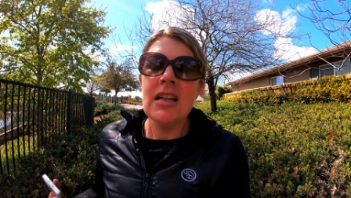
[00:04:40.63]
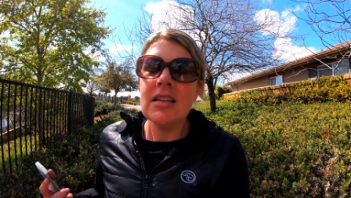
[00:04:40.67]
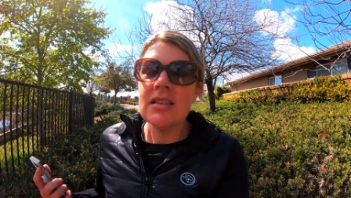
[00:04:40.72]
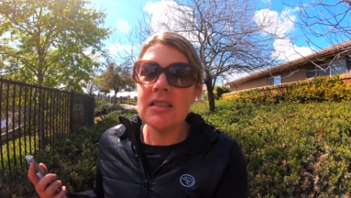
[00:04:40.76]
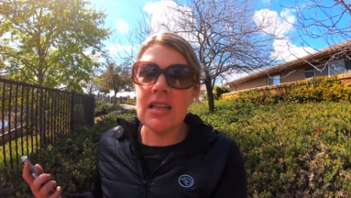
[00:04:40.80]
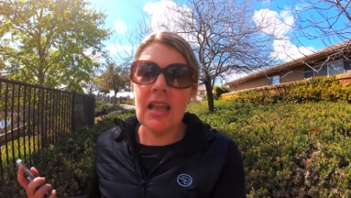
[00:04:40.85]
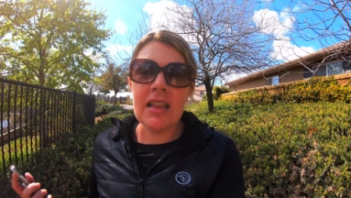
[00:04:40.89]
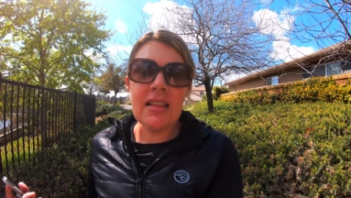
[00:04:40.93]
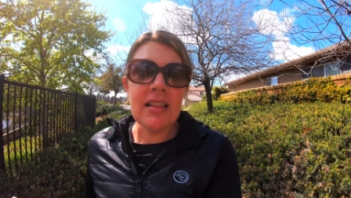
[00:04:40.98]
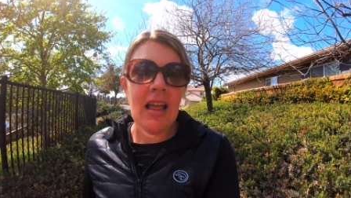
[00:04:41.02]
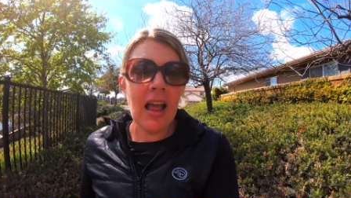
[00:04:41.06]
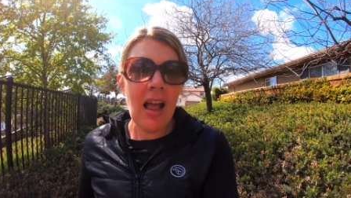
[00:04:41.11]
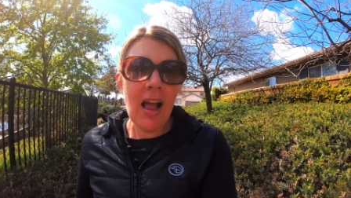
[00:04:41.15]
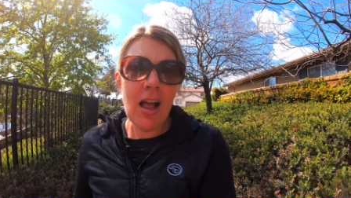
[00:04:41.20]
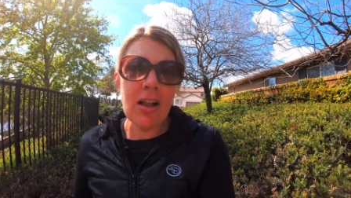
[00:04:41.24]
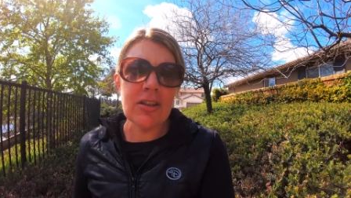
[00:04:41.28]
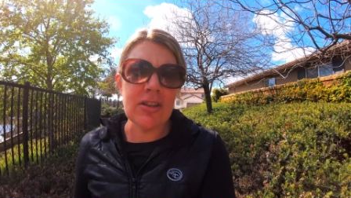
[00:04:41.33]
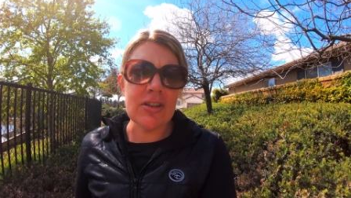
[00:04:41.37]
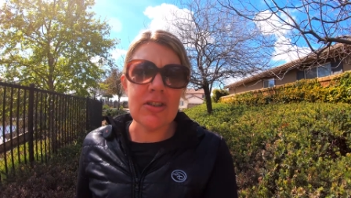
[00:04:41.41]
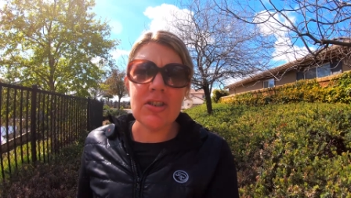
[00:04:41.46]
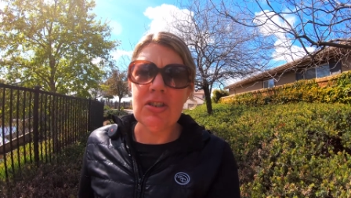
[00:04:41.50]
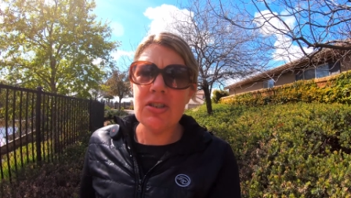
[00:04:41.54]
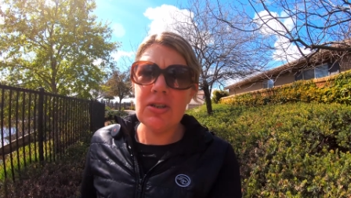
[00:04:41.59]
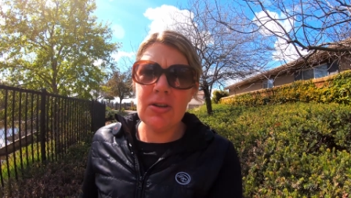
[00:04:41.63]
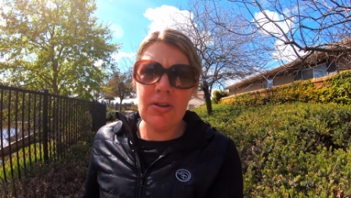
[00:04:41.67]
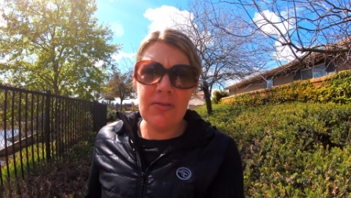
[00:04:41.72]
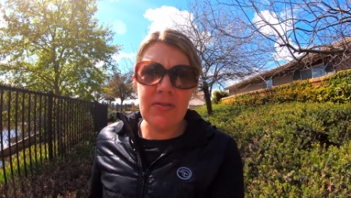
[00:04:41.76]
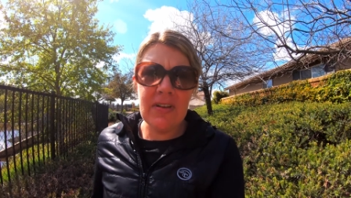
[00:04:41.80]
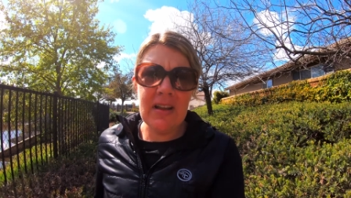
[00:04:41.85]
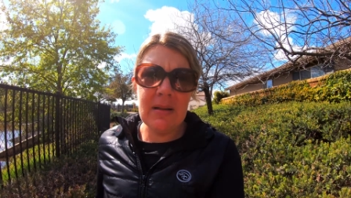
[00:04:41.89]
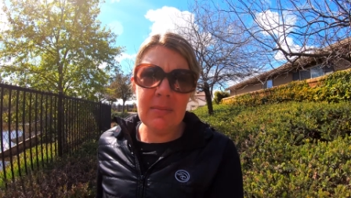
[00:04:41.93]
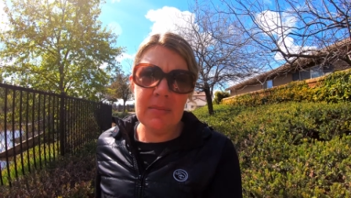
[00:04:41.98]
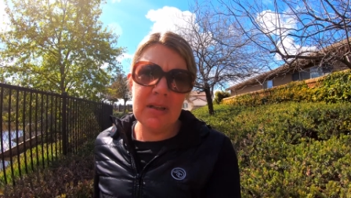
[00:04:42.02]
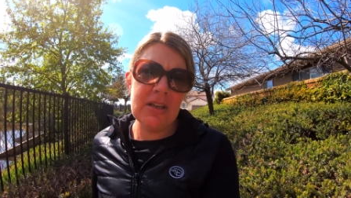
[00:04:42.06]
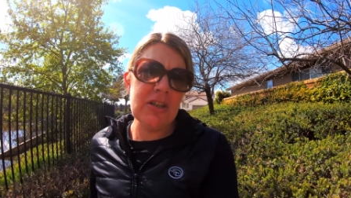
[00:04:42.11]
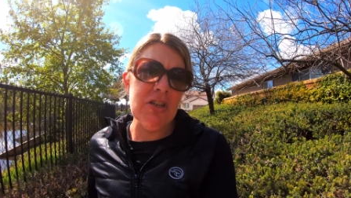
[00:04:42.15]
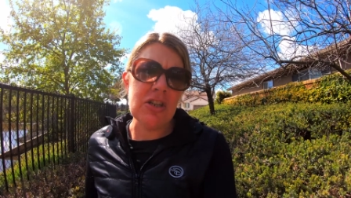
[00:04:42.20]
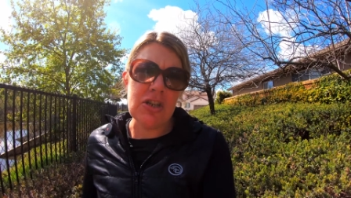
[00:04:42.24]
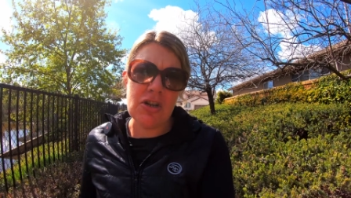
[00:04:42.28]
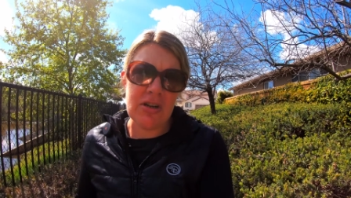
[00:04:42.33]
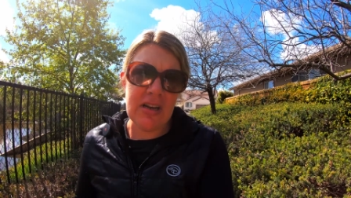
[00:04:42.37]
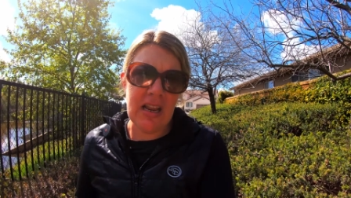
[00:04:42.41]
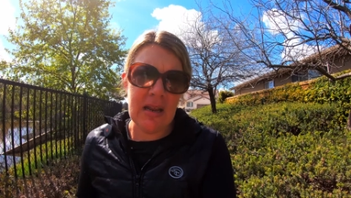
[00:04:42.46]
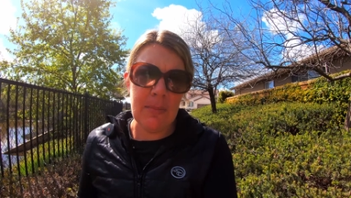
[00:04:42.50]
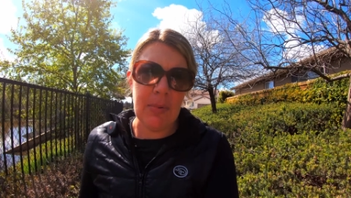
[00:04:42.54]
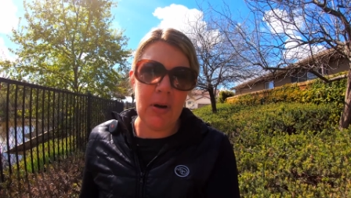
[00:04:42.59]
to like the elders, to your family, to
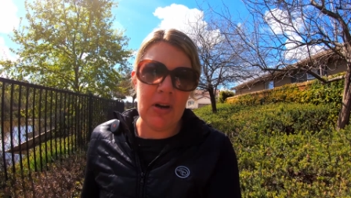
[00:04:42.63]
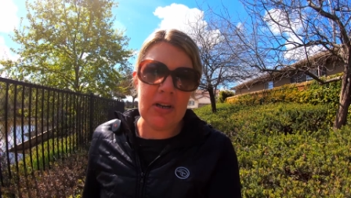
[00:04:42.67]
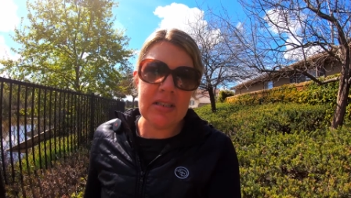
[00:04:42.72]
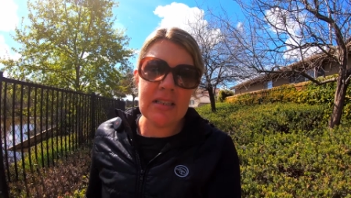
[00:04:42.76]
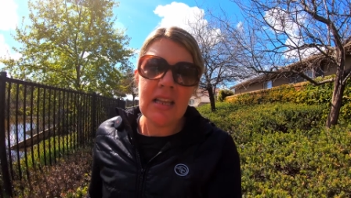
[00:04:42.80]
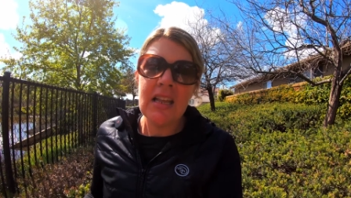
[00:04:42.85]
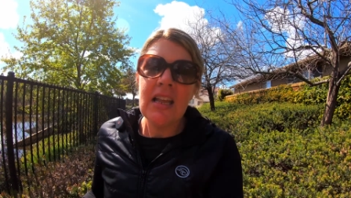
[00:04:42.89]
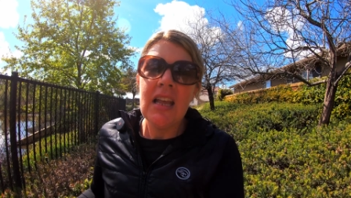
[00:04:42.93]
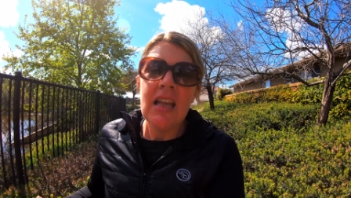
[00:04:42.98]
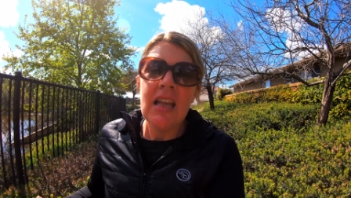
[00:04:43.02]
your neighbors,